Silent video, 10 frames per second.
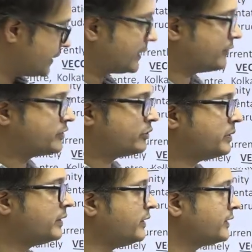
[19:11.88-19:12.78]
which has been
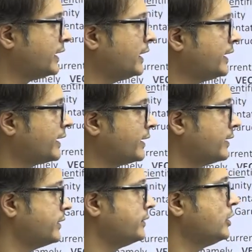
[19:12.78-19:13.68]
recently taken,
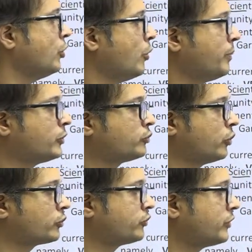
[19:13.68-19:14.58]
the Open Source
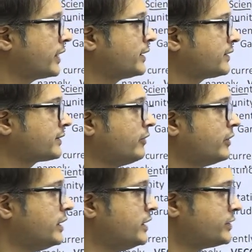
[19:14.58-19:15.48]
Drug Discovery
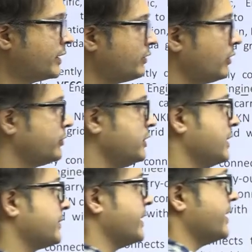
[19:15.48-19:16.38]
Initiative of
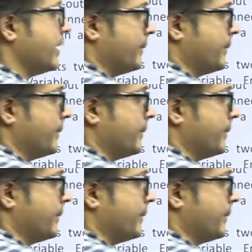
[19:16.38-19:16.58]
CSIR.